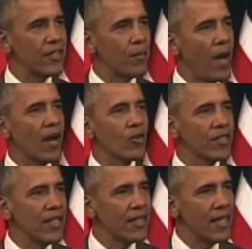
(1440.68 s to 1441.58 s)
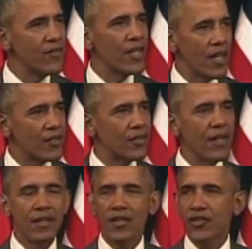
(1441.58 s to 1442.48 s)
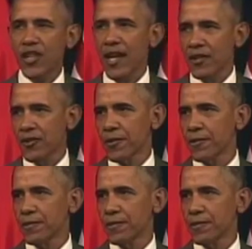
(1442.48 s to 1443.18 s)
democracy gives us to change.